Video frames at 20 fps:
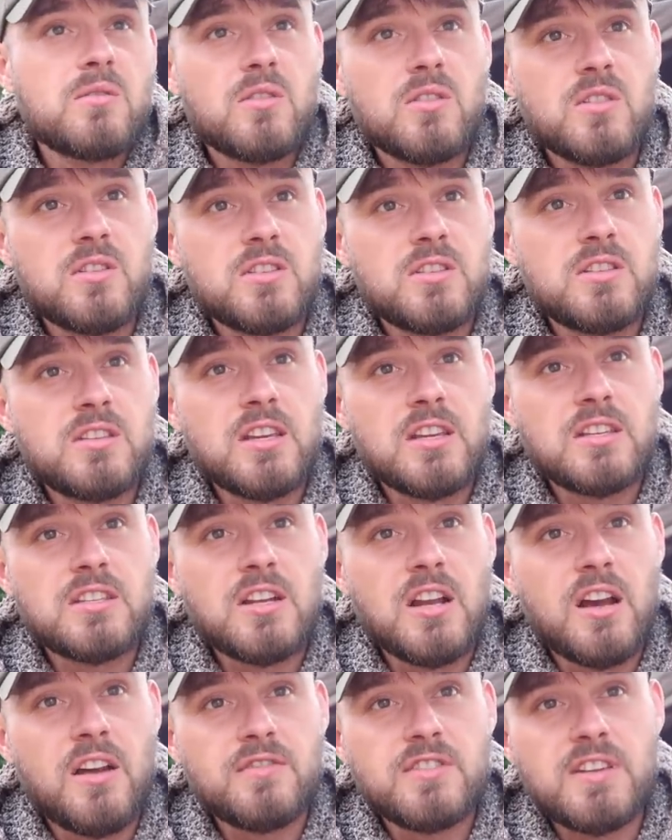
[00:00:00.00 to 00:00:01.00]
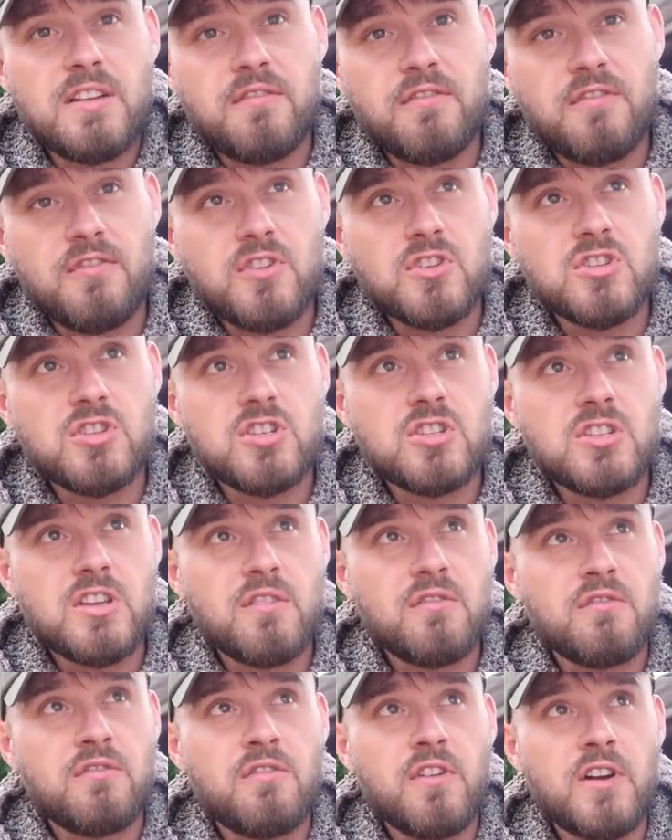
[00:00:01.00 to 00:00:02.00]
The 6.5, 7 foot is just
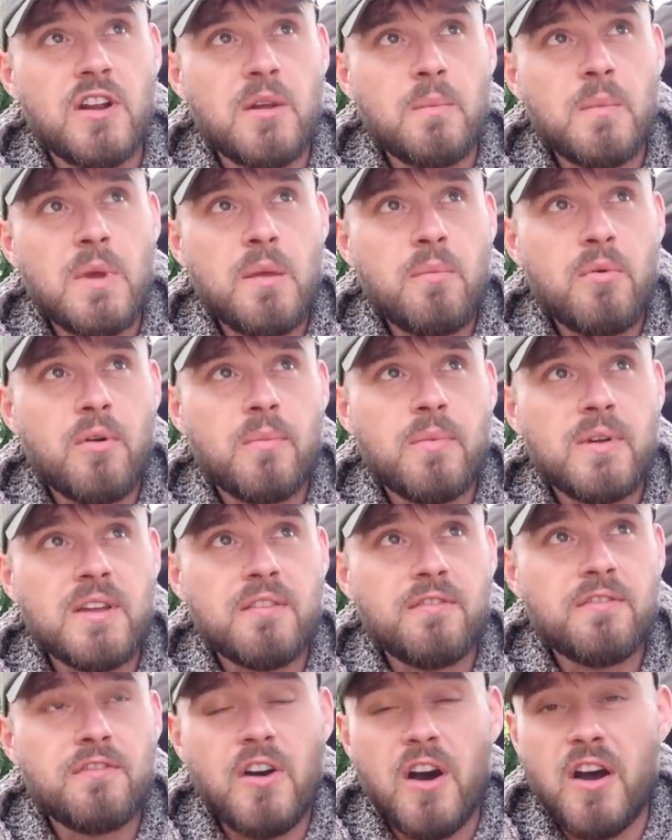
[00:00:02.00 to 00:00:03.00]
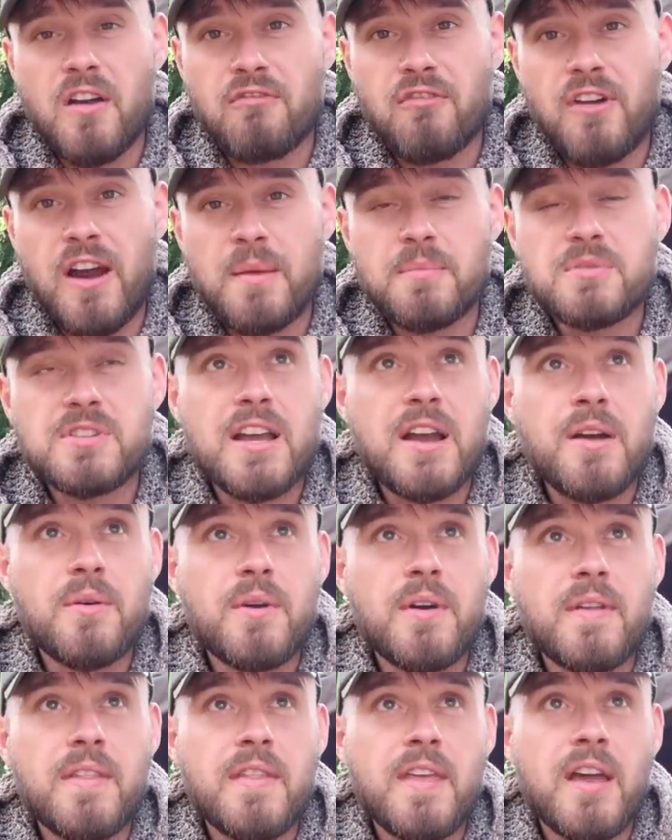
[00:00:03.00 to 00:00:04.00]
here in front of me, probably 5 wraps
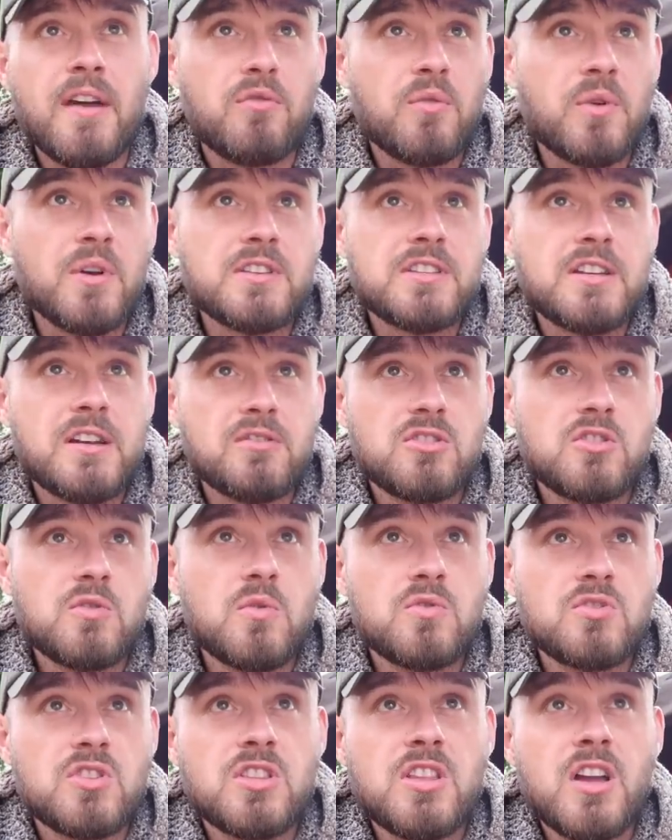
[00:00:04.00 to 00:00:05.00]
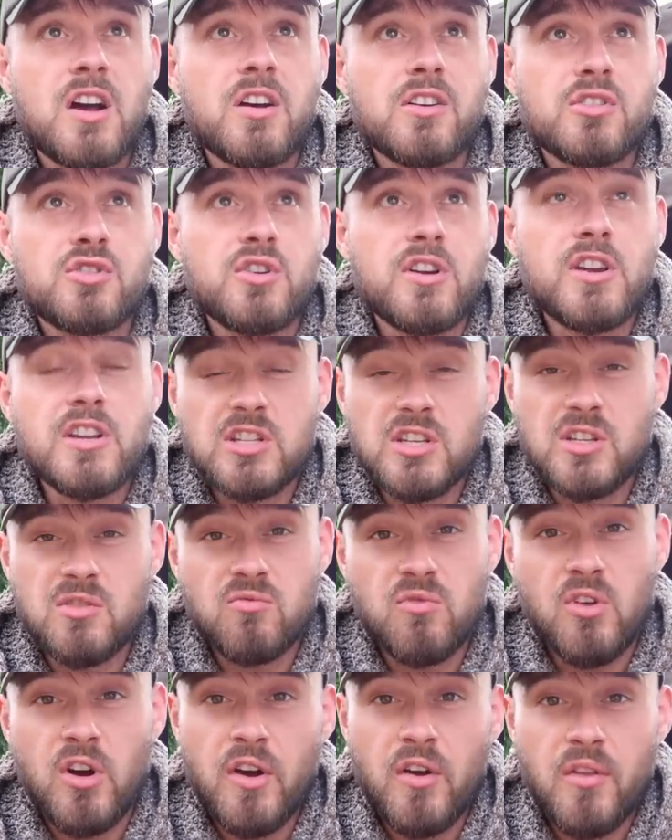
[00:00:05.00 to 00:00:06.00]
out, and the other one's out towards a dark tree to
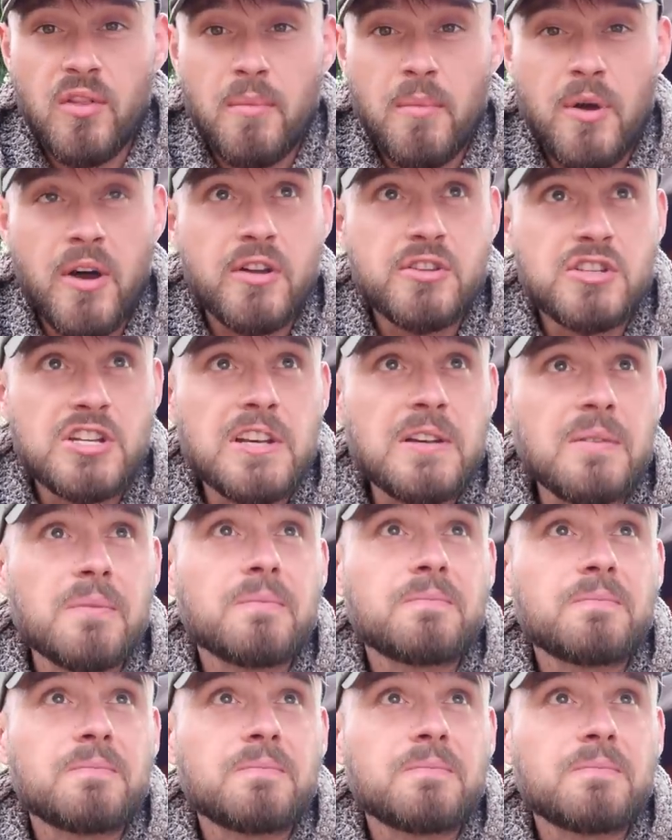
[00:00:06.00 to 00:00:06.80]
the right on the margin.